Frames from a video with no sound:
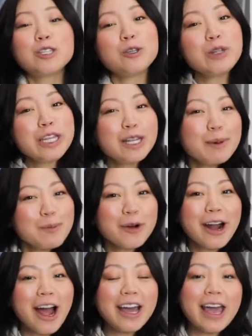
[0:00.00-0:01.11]
to a little bit
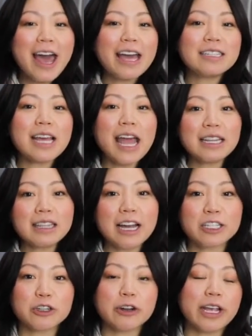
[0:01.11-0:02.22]
more high-end and
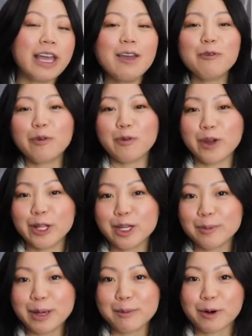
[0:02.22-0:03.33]
luxury if you feel a
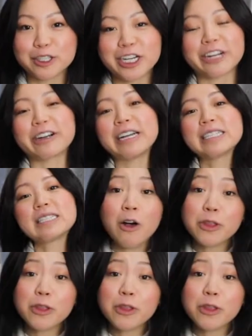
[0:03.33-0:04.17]
little bit more generous.